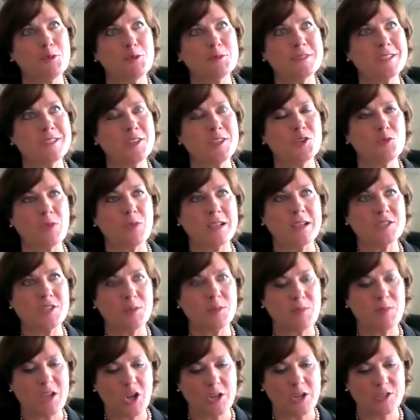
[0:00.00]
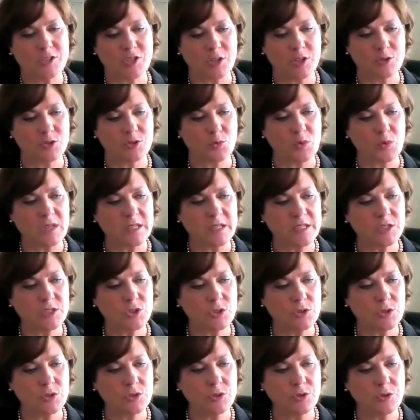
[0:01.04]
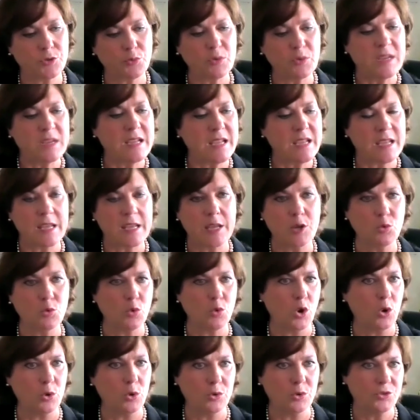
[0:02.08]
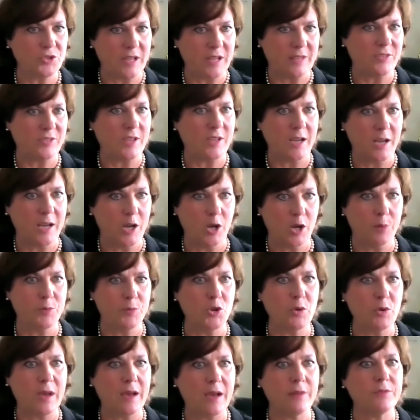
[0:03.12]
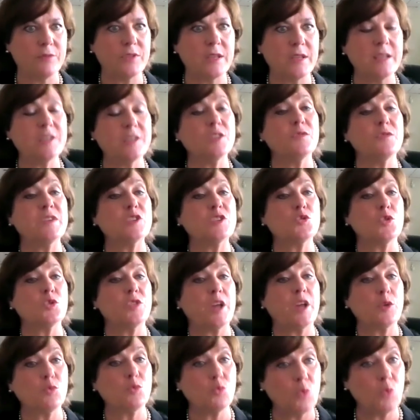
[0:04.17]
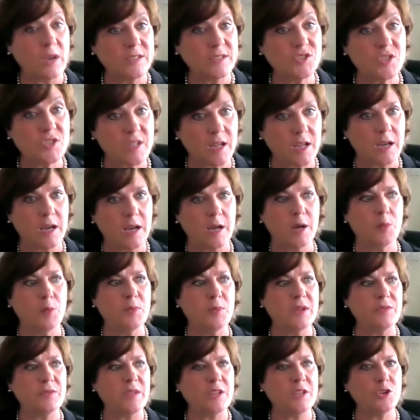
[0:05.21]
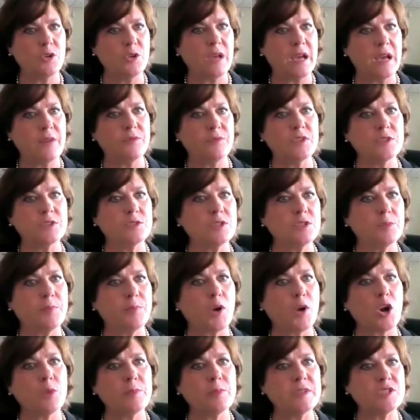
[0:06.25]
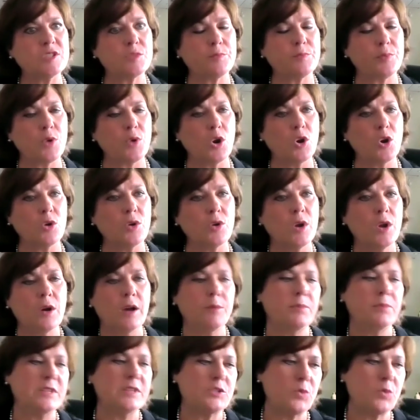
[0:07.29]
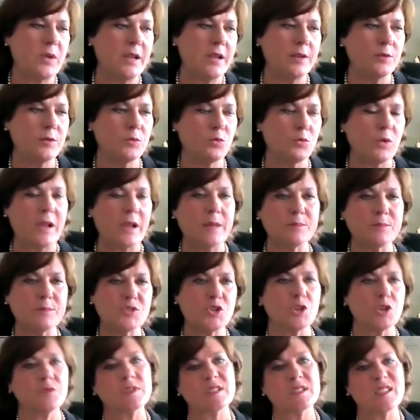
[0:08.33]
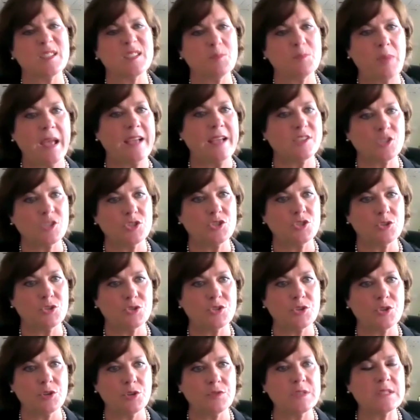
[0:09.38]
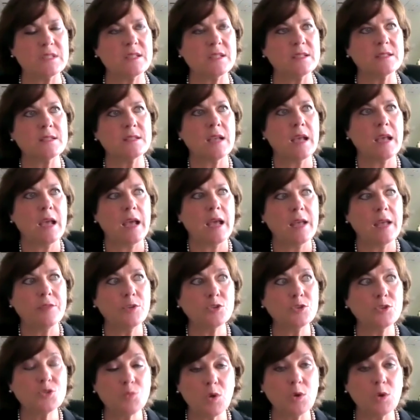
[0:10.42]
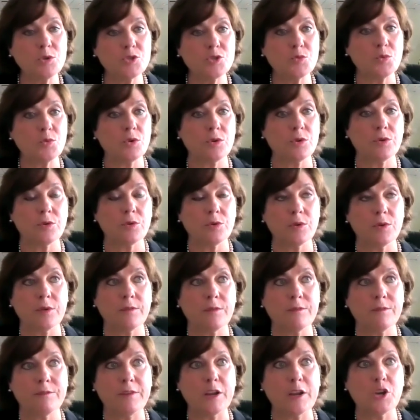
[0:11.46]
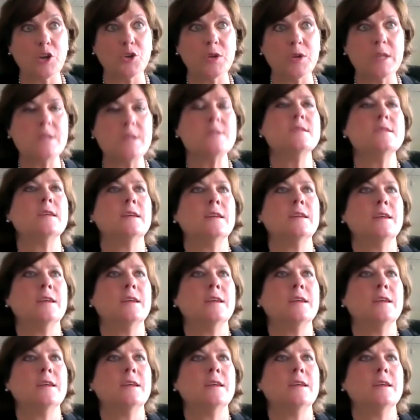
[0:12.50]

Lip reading: it was interesting because there's really three key roles at the hub. You have the individual that runs the hub, and then you have the departments broke between ramp service and passenger services. And those roles were very